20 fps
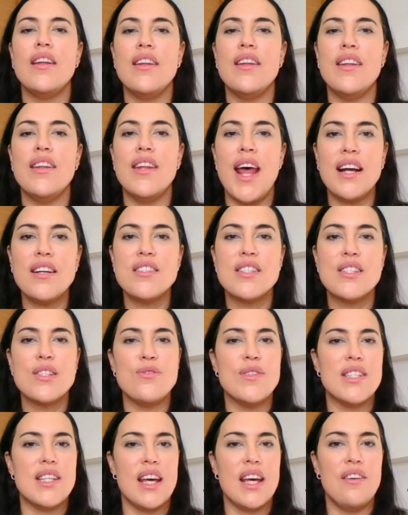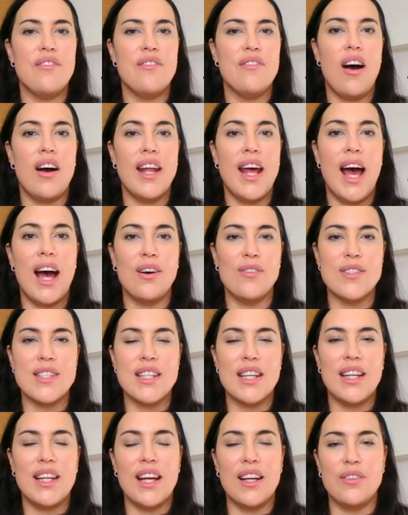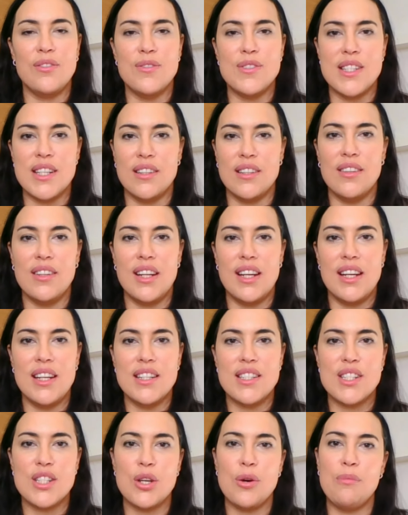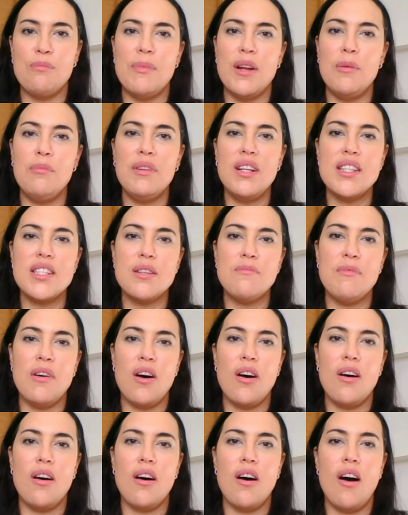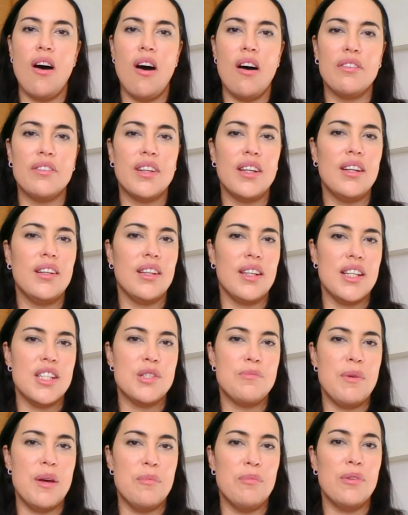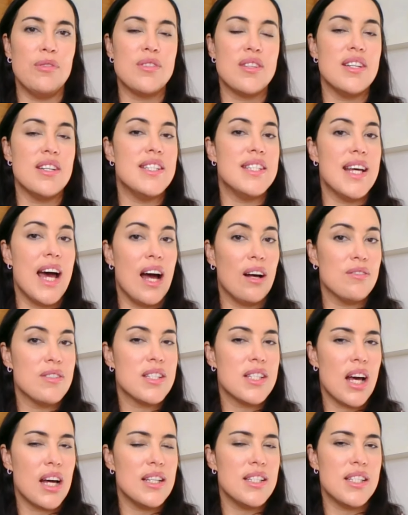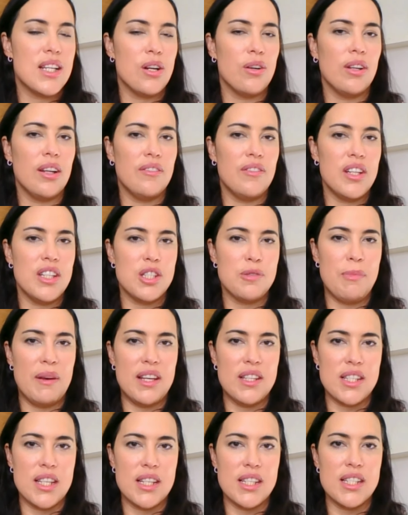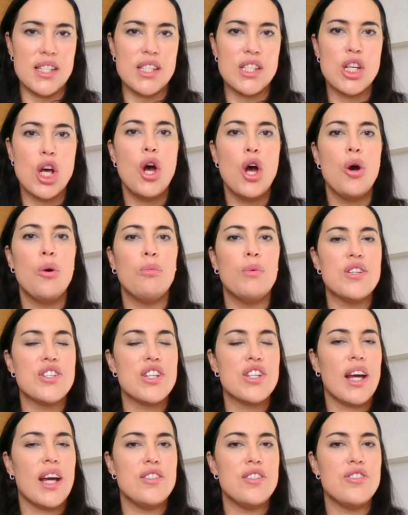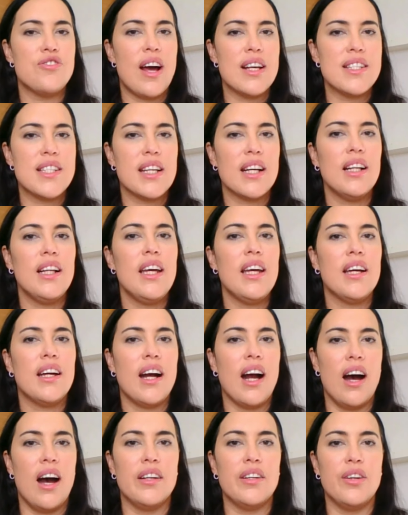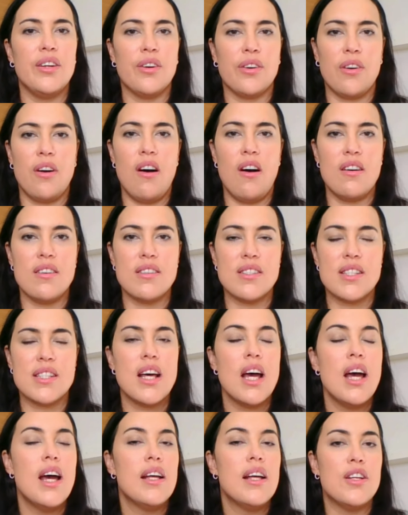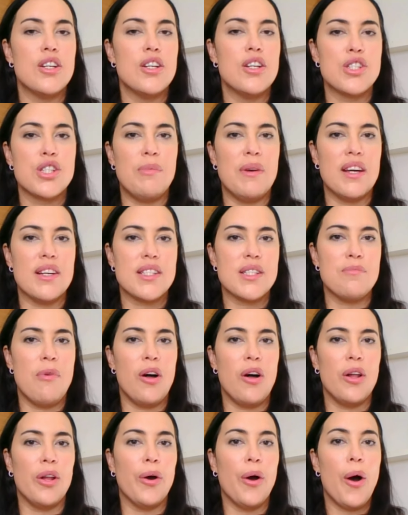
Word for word: Next, you save on housing and utilities. So minimalism often leads people to downsize their living spaces, which can drastically cut your costs. This could be a smaller